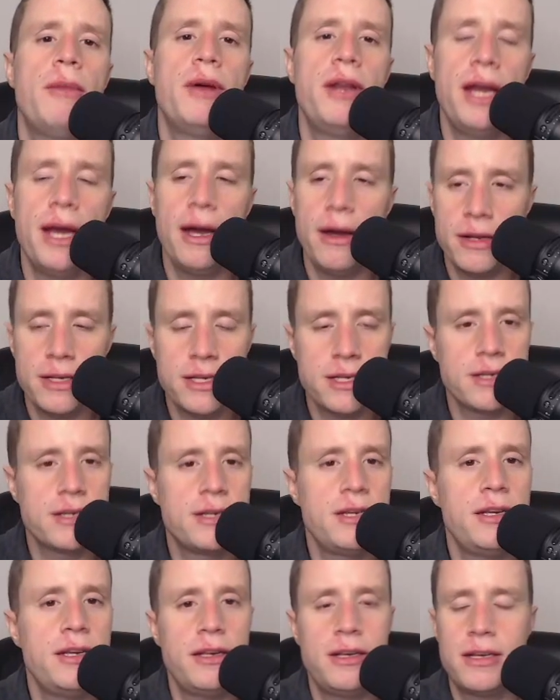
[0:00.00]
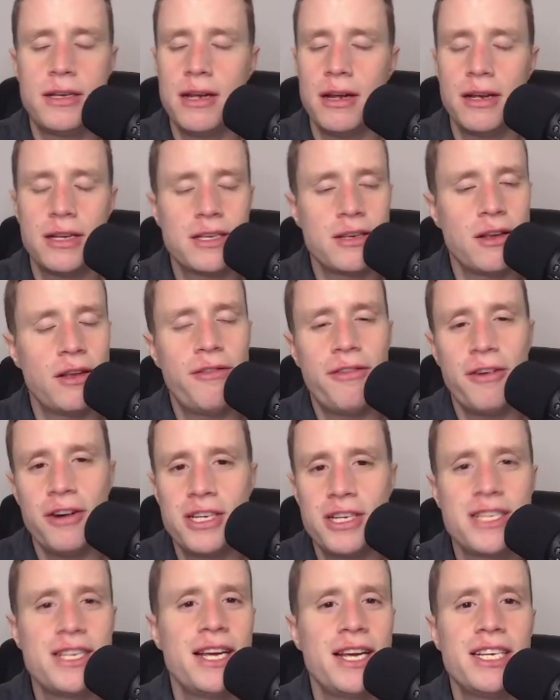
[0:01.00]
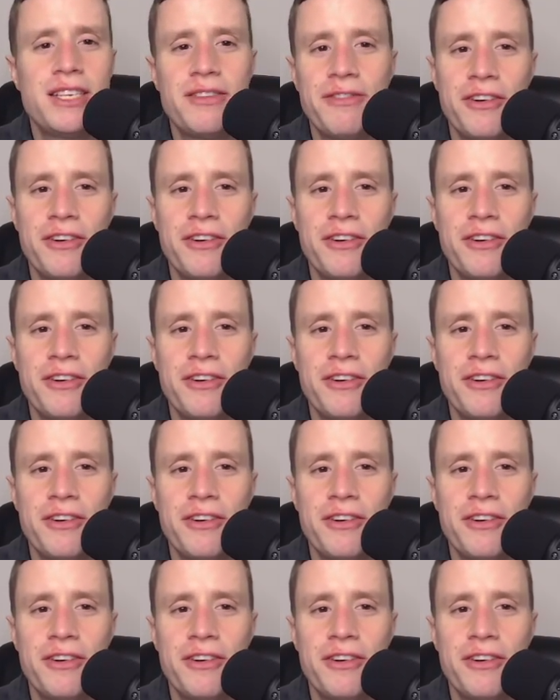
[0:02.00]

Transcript: but now so the first things